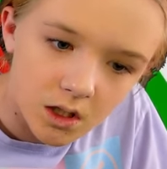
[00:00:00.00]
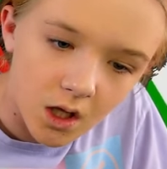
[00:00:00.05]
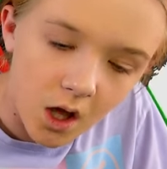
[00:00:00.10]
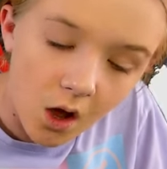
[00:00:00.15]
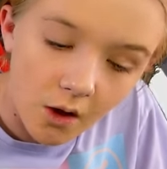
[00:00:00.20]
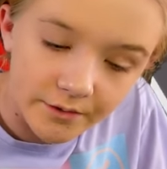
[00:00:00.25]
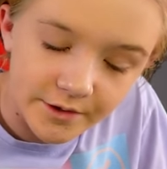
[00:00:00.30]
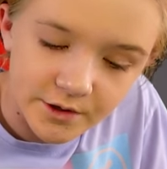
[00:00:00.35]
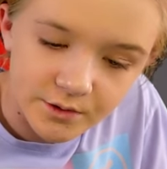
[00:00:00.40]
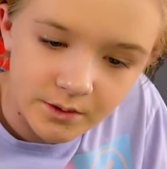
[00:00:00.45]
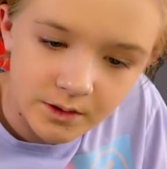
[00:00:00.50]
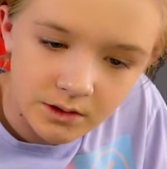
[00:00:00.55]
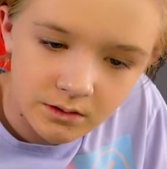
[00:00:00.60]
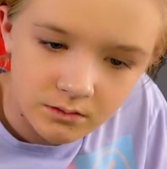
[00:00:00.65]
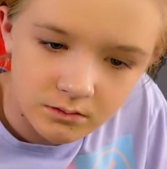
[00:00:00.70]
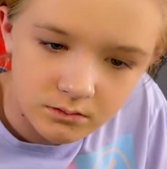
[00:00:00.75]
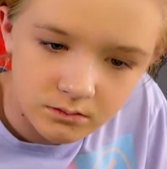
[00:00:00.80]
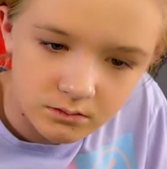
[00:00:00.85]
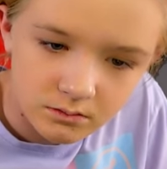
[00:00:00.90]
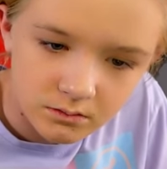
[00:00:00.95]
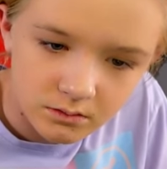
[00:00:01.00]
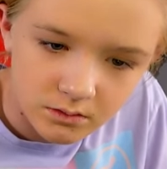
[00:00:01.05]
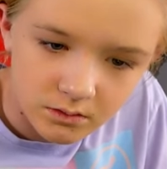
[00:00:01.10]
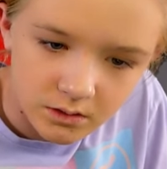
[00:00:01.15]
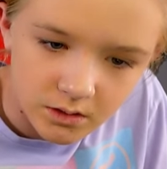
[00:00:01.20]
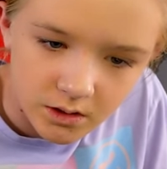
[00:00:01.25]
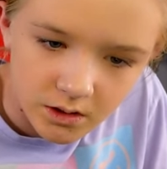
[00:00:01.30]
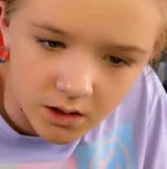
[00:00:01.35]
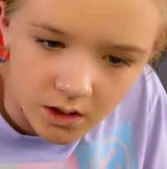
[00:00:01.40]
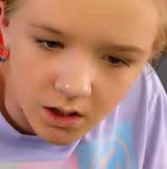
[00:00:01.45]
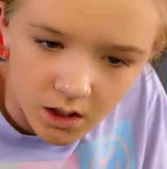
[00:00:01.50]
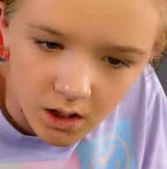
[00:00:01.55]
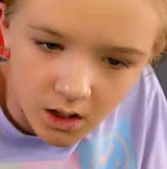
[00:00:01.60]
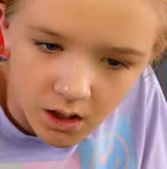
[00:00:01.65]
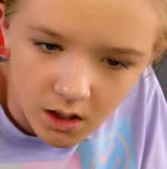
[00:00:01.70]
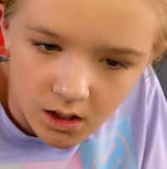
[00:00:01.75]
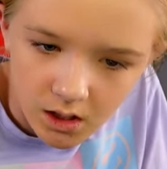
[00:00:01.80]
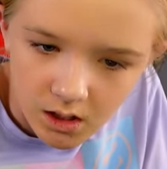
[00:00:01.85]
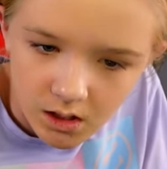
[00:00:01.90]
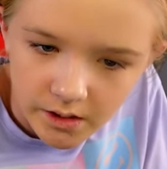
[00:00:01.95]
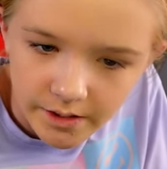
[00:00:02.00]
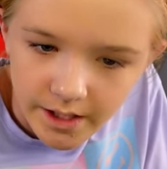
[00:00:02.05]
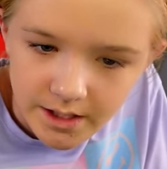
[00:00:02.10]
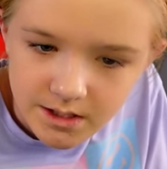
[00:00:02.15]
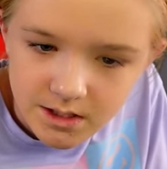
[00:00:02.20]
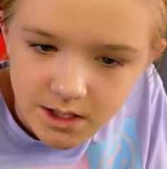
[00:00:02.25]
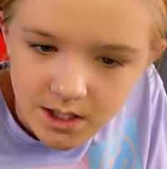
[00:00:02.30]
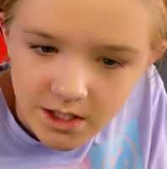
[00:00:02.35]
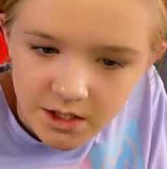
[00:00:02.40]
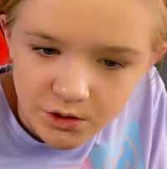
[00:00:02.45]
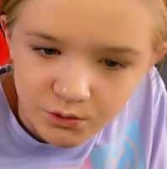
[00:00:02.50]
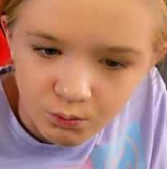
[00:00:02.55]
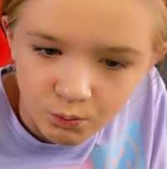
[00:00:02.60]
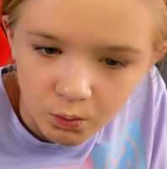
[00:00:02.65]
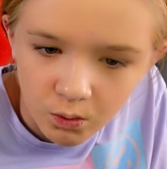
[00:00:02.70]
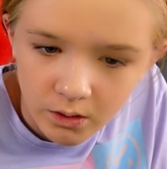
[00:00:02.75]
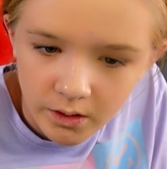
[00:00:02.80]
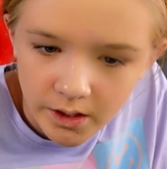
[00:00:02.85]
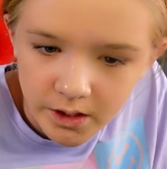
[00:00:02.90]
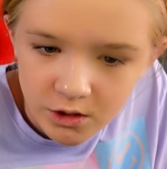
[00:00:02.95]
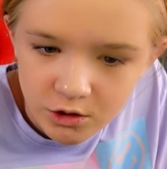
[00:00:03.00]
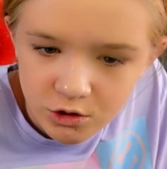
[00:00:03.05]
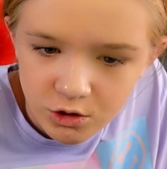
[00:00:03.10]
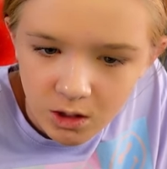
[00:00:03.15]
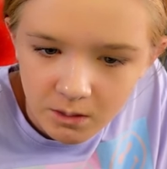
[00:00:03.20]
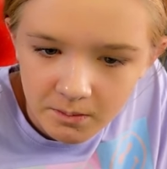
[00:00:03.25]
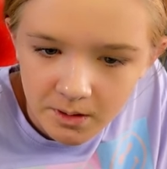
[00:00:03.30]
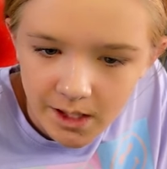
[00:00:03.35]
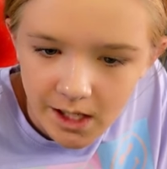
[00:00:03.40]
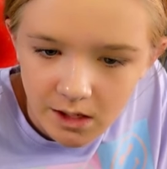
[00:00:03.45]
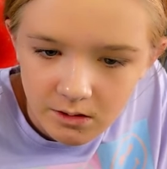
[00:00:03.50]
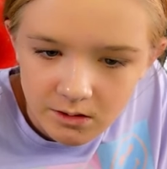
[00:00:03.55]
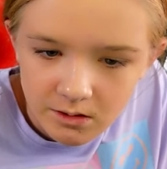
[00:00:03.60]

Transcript: Oh, this one? That says warning strawberry cow